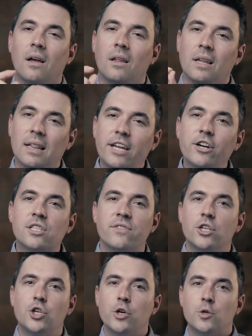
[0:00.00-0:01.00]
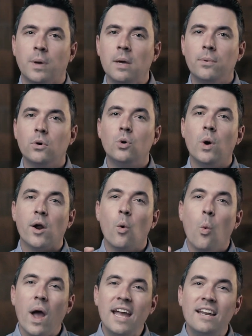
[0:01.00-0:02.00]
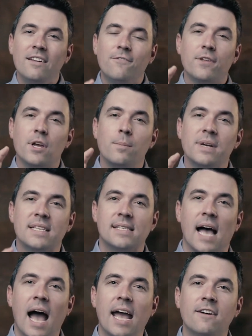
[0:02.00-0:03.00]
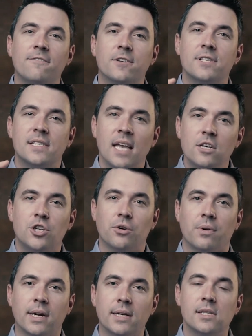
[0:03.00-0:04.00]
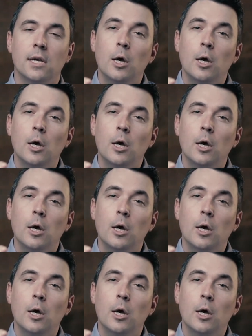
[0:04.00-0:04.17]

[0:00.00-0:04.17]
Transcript: The leaders of the Jewish people who had awaited for their Messiah for centuries